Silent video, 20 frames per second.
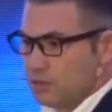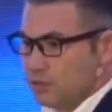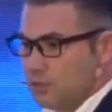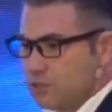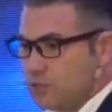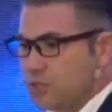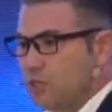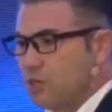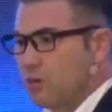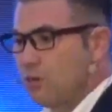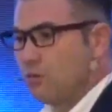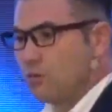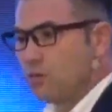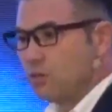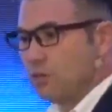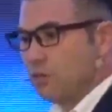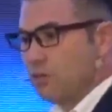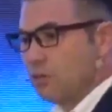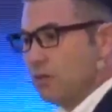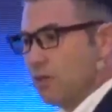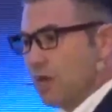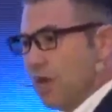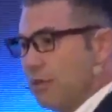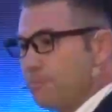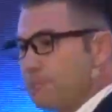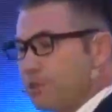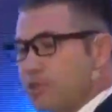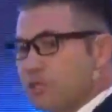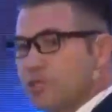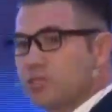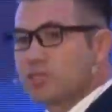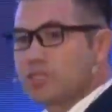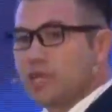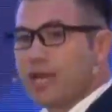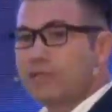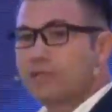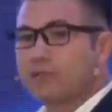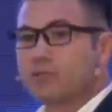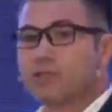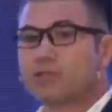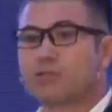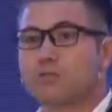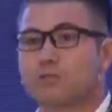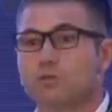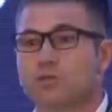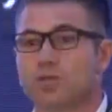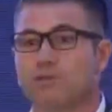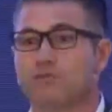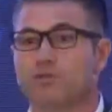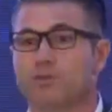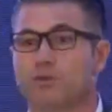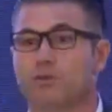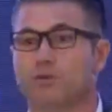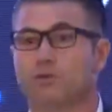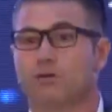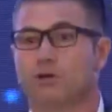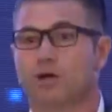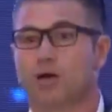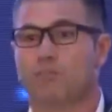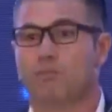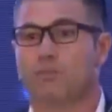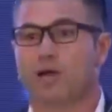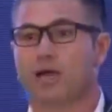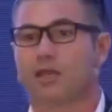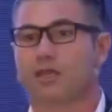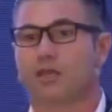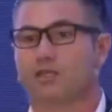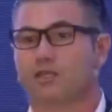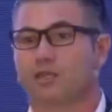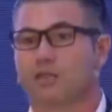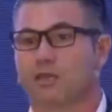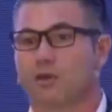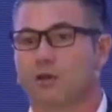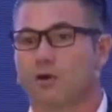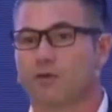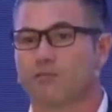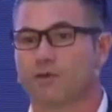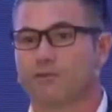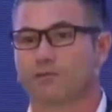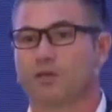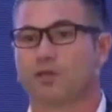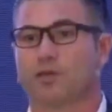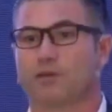So I put this slide not to give you a marketing overview